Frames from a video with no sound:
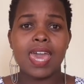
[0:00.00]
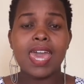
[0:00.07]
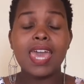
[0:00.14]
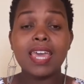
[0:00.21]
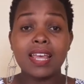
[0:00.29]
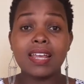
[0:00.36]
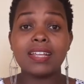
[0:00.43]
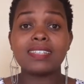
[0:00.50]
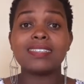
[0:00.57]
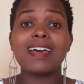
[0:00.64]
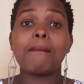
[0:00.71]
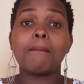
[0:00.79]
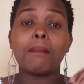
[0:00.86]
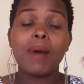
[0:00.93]
is
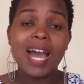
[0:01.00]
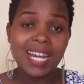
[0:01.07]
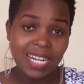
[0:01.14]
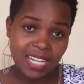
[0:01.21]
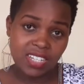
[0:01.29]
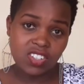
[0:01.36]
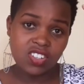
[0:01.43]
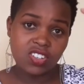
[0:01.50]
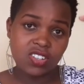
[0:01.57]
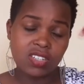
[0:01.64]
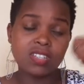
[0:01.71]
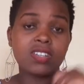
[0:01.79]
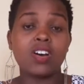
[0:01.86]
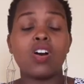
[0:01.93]
managed
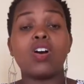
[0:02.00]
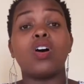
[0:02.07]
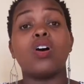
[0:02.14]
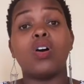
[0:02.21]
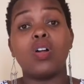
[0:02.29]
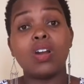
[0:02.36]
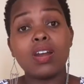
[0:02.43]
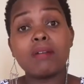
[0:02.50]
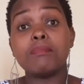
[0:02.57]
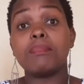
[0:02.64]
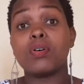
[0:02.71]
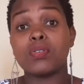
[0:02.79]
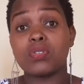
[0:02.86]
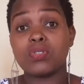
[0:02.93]
or
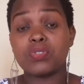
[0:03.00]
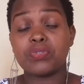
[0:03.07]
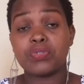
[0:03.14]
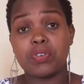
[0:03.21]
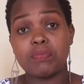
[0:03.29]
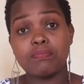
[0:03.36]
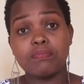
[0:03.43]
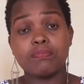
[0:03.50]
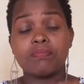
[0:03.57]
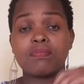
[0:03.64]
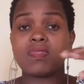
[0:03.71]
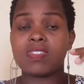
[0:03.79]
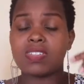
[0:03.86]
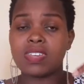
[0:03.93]
borrows from
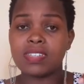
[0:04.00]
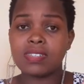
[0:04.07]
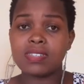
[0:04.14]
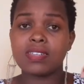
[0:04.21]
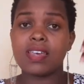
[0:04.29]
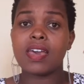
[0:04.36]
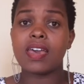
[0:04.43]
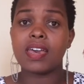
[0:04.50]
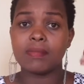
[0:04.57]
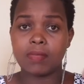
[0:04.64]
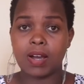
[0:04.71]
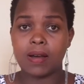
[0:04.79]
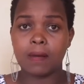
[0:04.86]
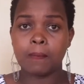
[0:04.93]
this
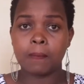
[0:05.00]
EMCA.